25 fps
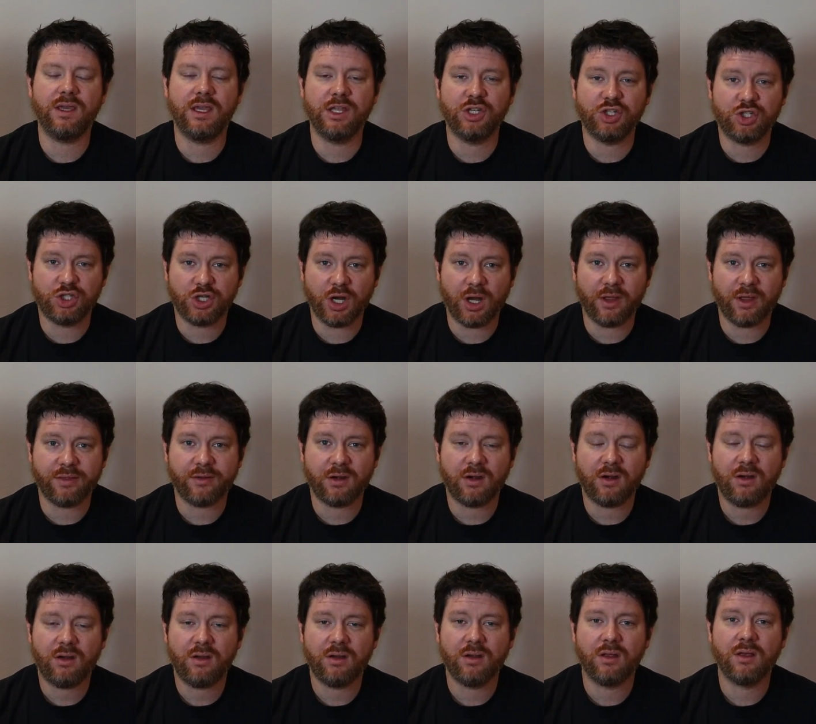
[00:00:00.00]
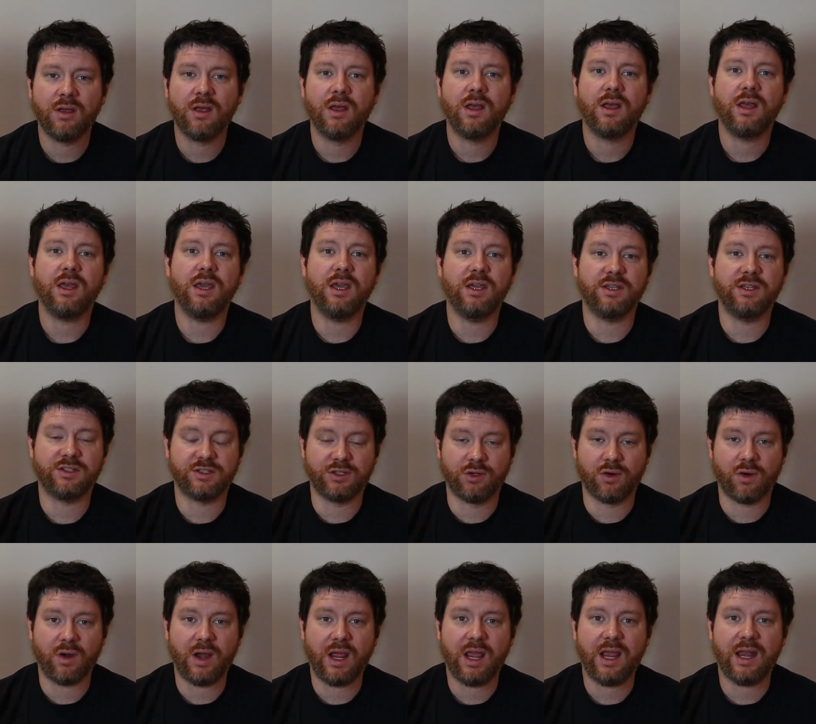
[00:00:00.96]
each other is
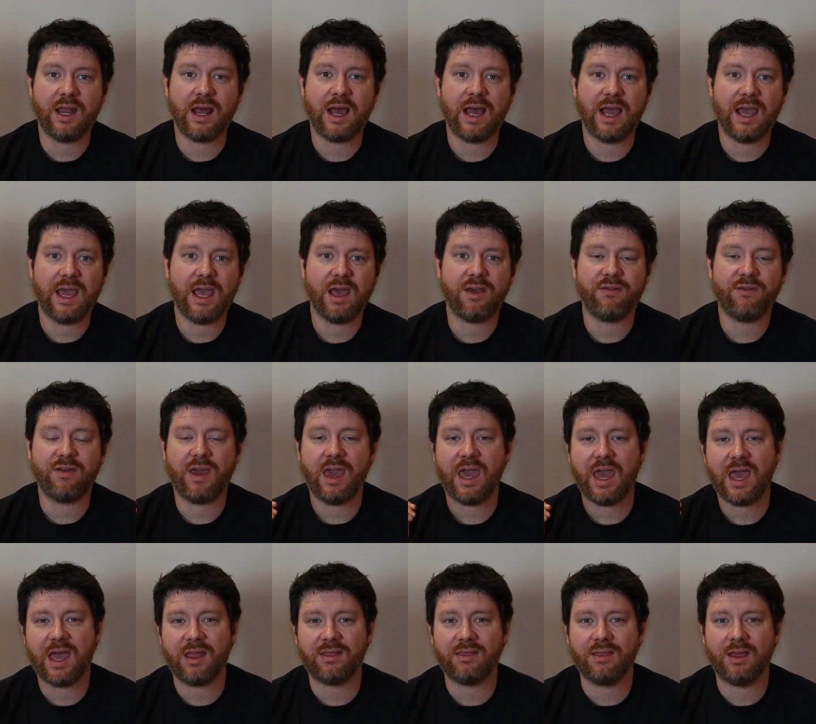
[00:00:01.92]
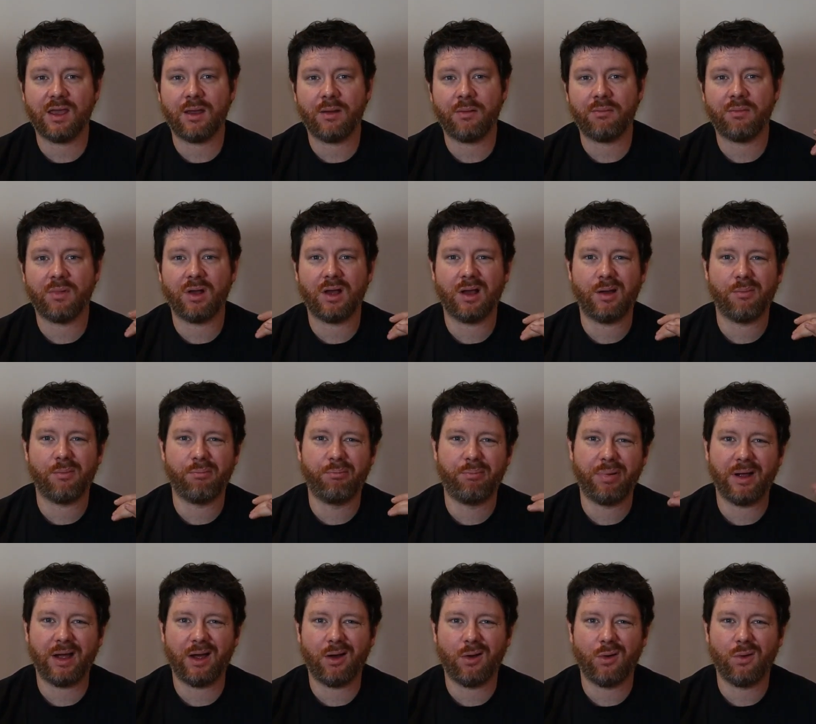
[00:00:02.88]
great. I have had them
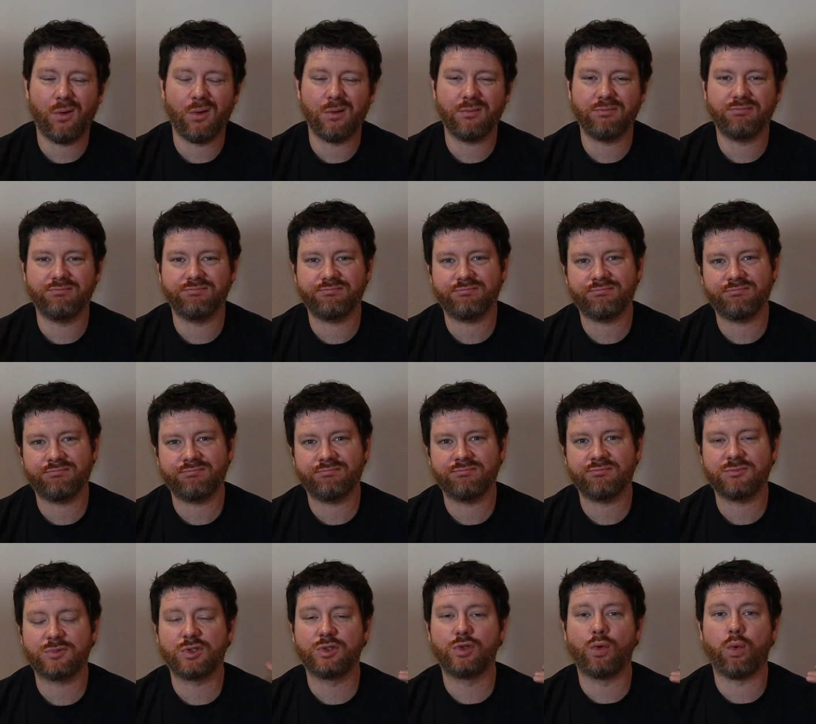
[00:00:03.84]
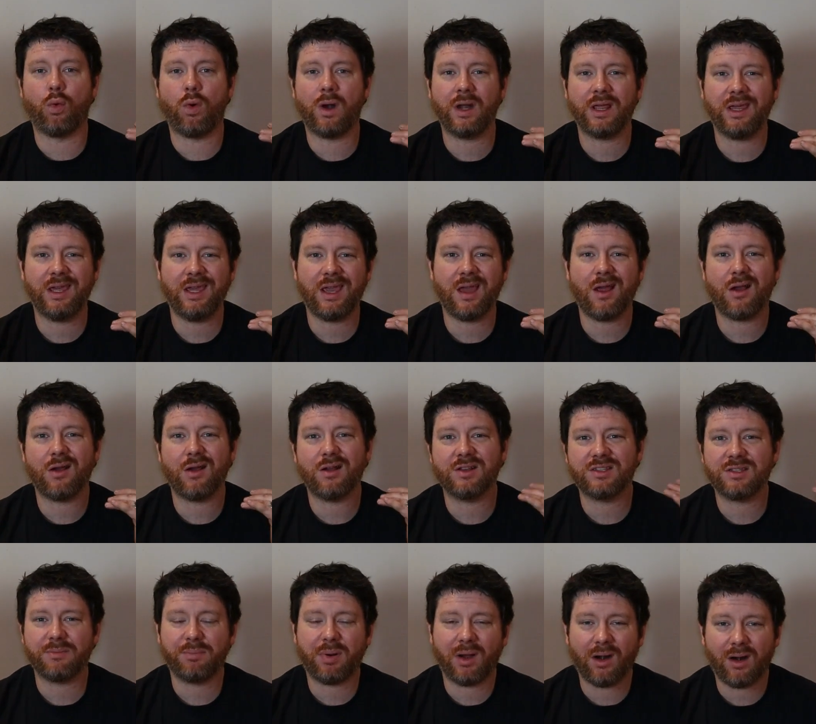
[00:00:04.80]
about mm, 20
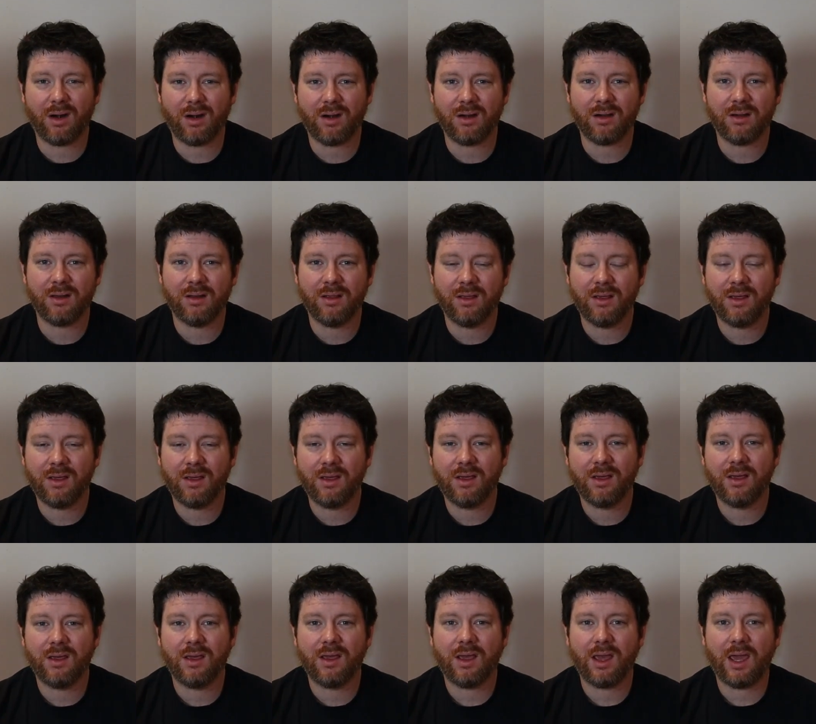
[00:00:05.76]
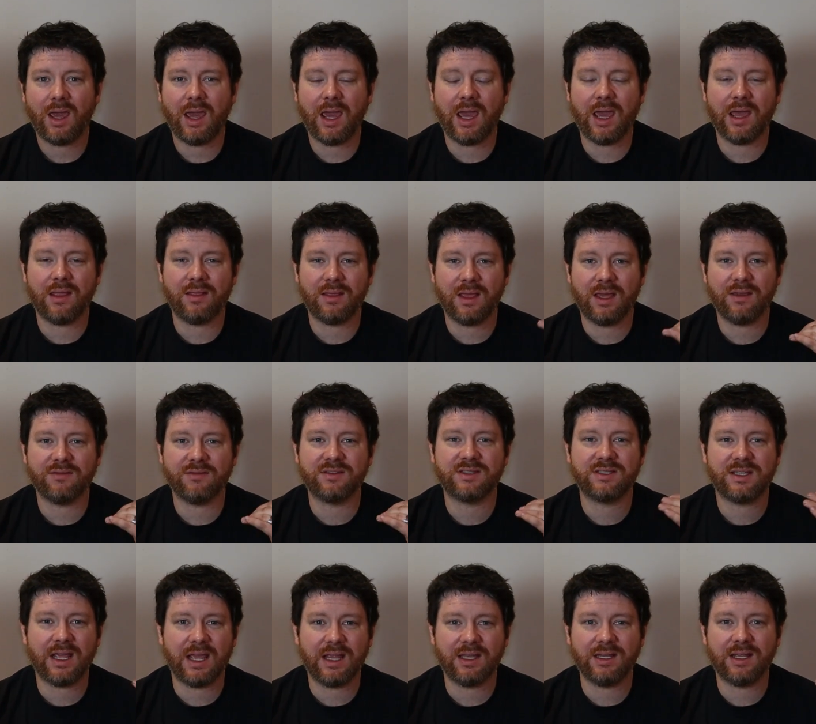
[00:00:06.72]
yards apart and they've
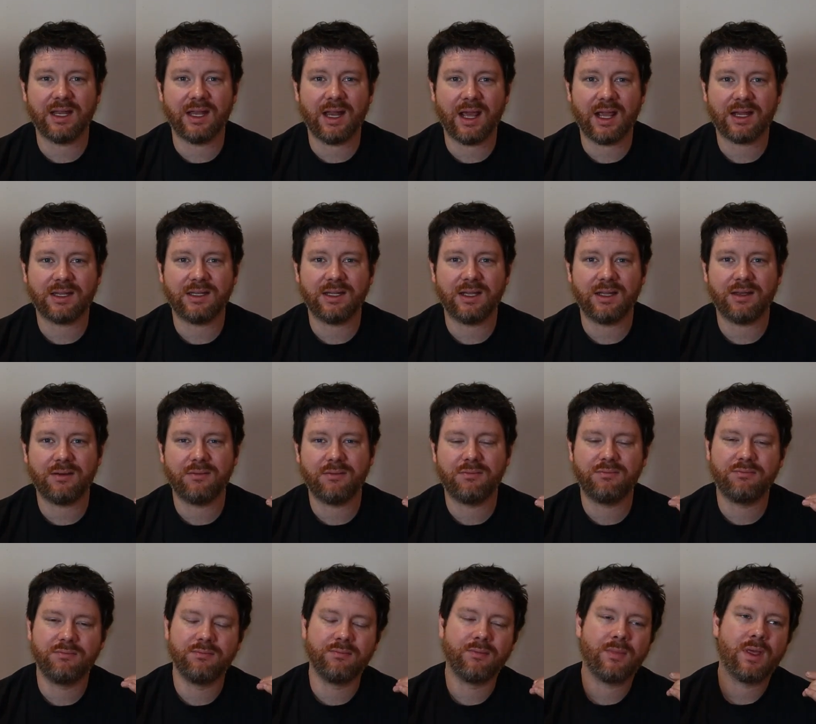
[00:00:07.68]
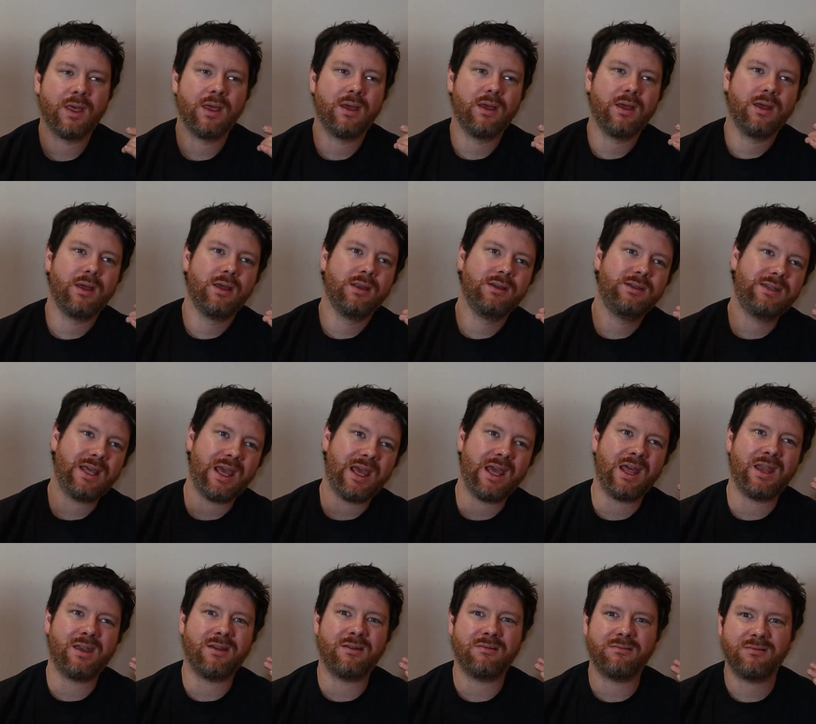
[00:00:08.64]
stayed connected.
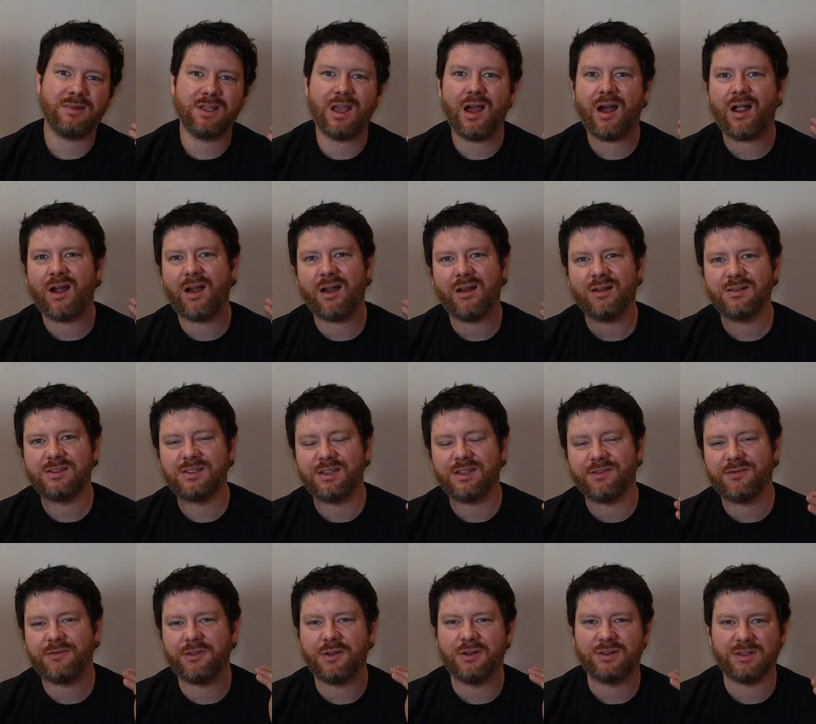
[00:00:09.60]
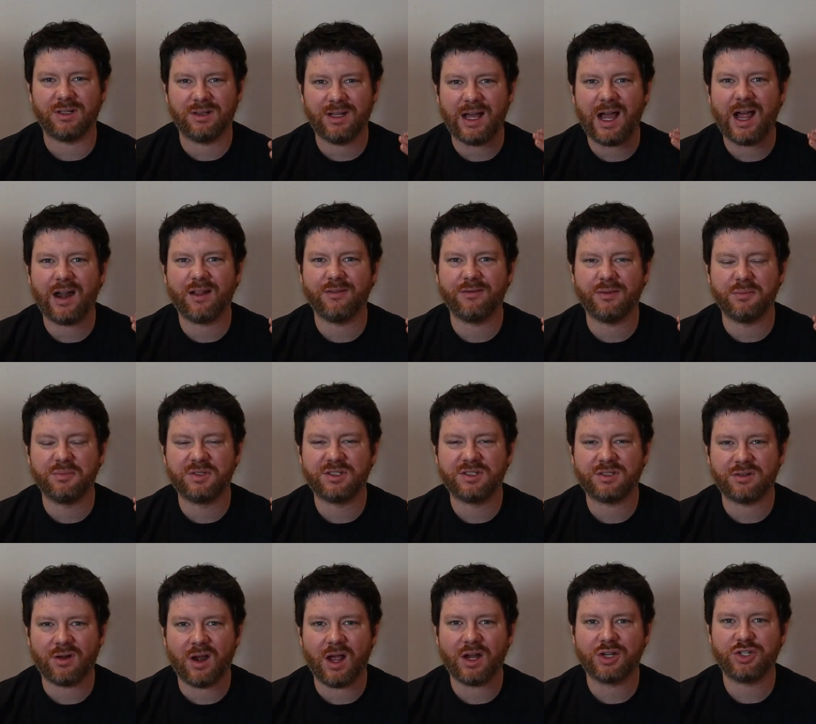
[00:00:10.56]
10 yards if there's a lot of
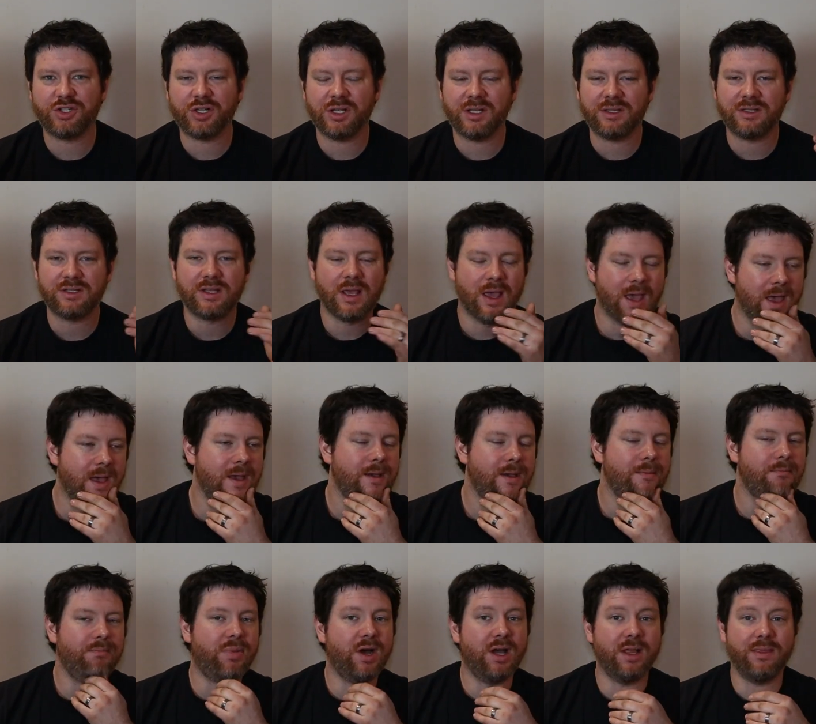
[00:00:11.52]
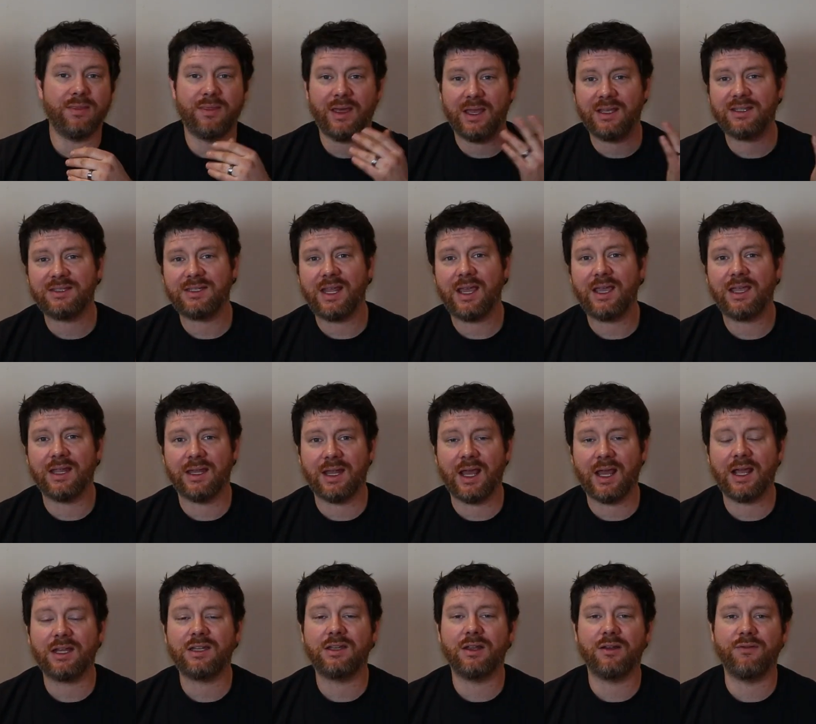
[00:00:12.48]
obstructions, but they stay
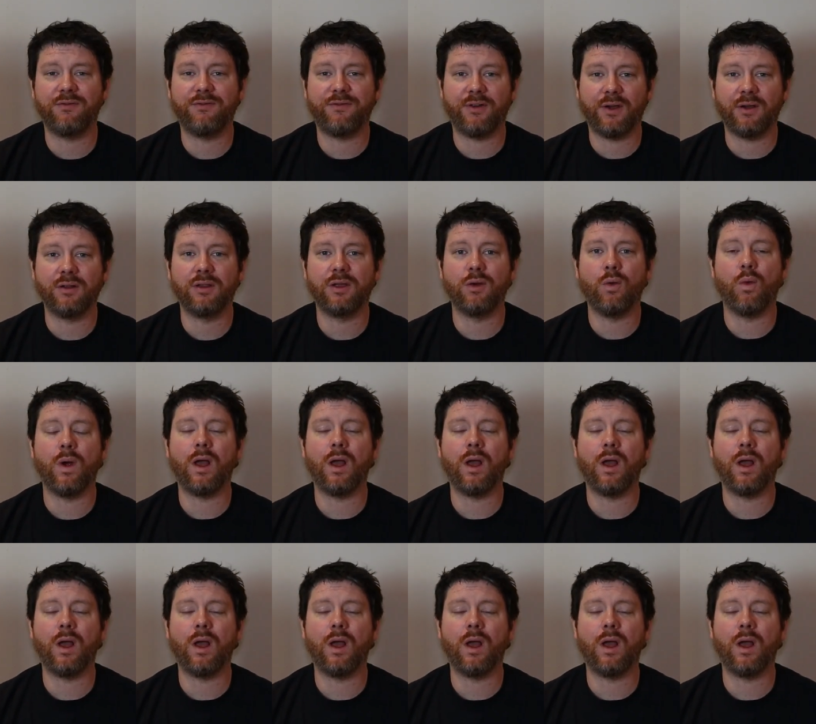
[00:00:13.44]
connected fairly